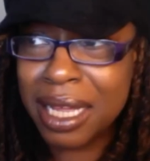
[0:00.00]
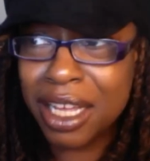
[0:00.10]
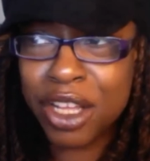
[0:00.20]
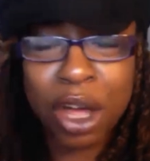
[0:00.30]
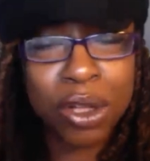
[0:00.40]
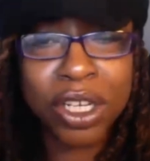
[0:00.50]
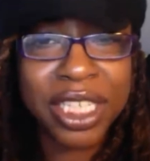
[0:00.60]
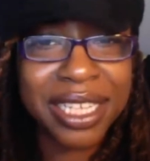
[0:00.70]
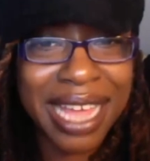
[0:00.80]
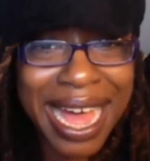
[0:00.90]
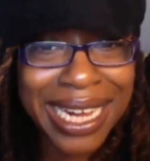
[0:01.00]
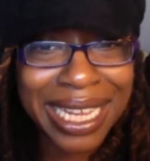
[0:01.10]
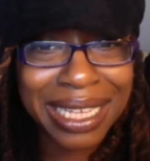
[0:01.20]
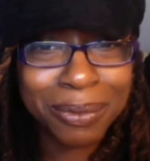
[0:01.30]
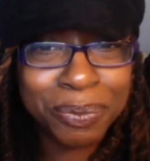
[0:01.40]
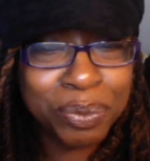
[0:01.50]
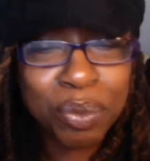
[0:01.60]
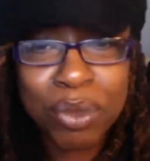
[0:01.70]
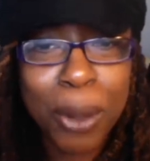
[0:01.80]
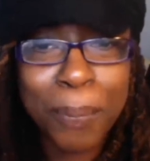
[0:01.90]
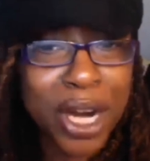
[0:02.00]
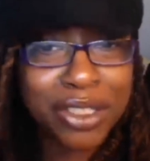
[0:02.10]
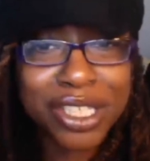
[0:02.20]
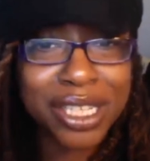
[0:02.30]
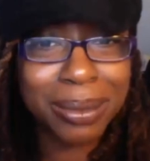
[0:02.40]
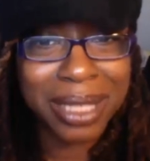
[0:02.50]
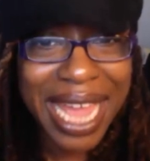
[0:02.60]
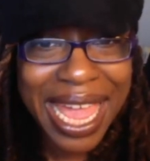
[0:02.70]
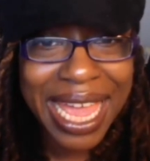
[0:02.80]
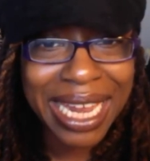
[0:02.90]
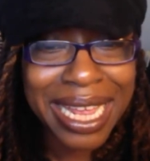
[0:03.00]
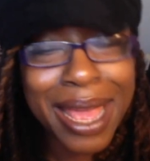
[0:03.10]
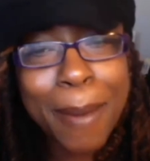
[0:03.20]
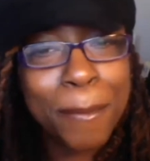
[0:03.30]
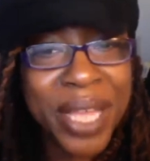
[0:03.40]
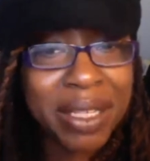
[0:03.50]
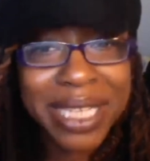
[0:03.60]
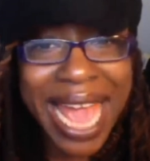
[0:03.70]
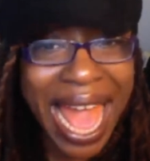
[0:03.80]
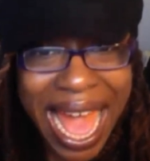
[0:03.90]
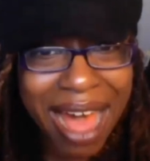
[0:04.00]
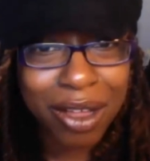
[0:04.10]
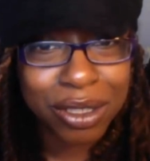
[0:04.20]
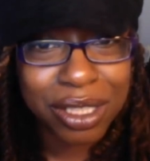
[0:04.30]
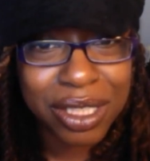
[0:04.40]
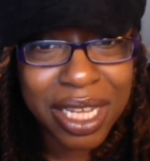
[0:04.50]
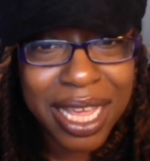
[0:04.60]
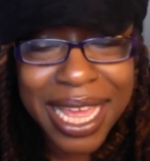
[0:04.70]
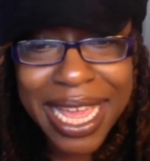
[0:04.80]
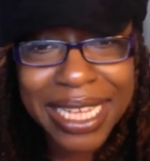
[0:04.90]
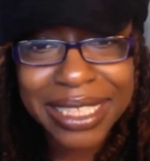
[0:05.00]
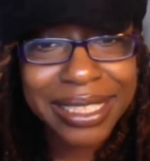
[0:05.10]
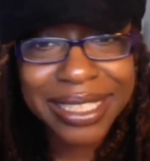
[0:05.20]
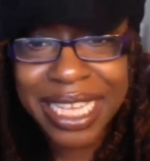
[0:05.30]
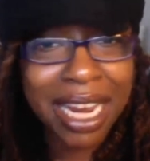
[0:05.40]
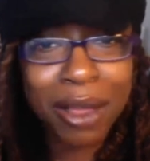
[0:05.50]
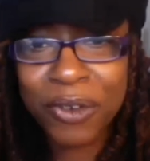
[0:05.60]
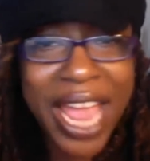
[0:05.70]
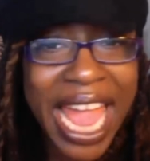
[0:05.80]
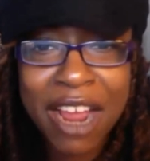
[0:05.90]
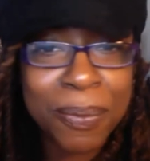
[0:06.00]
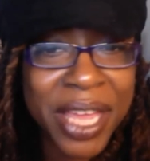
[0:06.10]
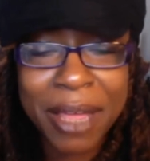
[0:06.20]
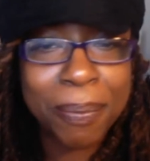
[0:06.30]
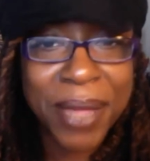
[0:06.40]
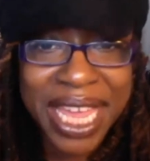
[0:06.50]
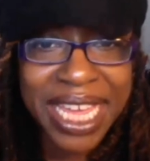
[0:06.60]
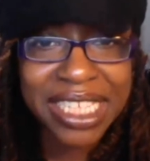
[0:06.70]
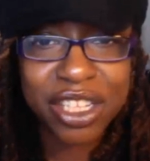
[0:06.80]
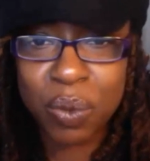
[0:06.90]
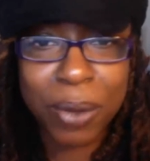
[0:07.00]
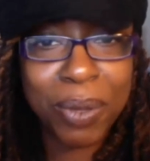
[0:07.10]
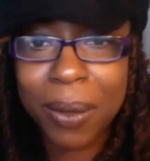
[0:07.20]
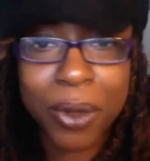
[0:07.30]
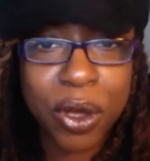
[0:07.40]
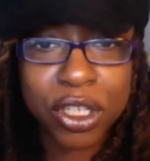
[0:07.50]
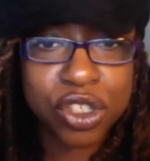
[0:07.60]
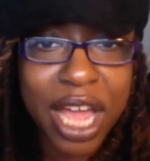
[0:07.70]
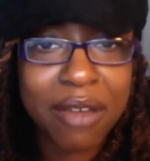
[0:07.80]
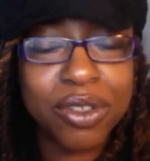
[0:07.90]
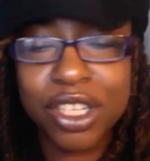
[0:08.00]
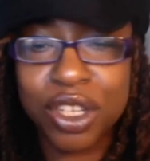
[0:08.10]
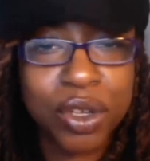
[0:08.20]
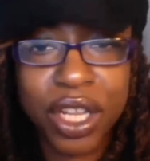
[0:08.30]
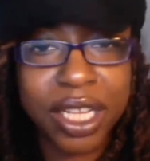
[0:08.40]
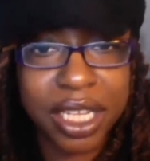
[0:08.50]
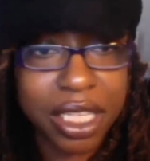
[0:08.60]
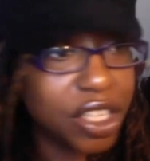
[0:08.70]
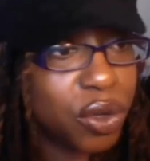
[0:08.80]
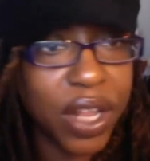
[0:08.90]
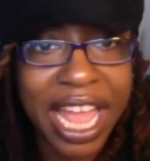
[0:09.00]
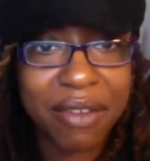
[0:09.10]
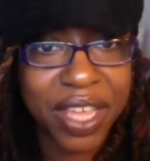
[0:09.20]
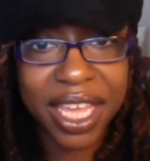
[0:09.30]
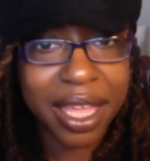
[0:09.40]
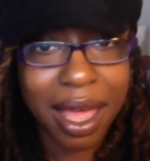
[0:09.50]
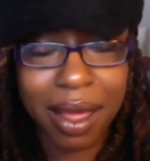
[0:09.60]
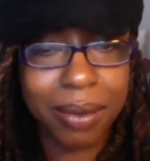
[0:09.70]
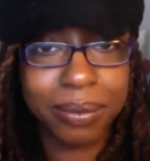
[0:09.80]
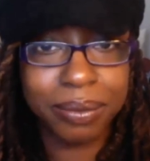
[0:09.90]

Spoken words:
go to Ghana, purchase some land, build a house, set up for Airbnb so when people go to travel so you can have income.